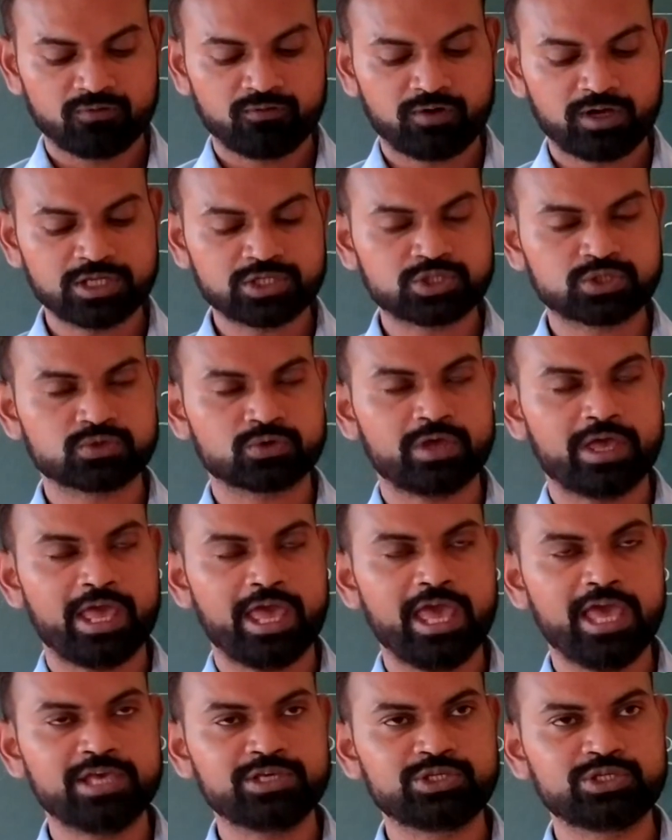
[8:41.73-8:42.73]

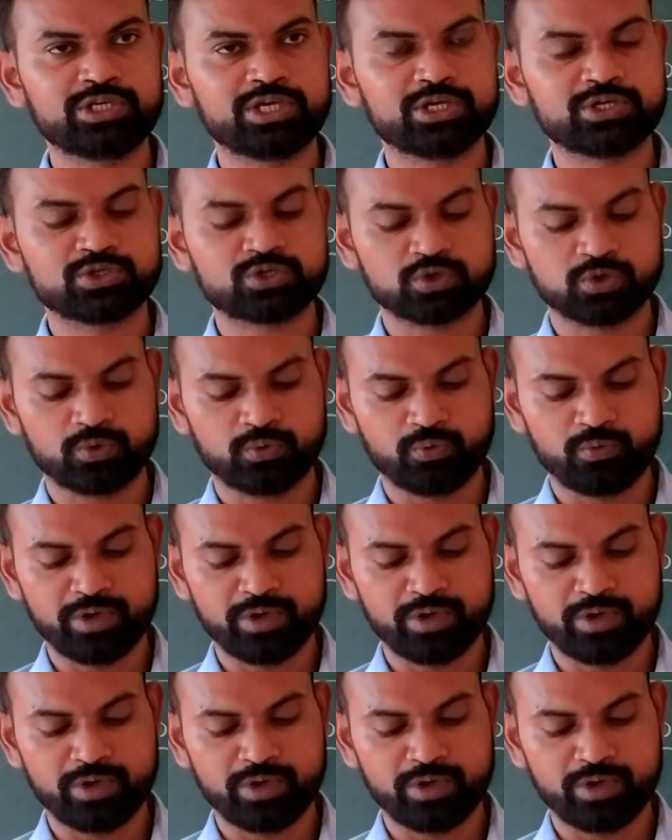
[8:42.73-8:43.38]
first Asian to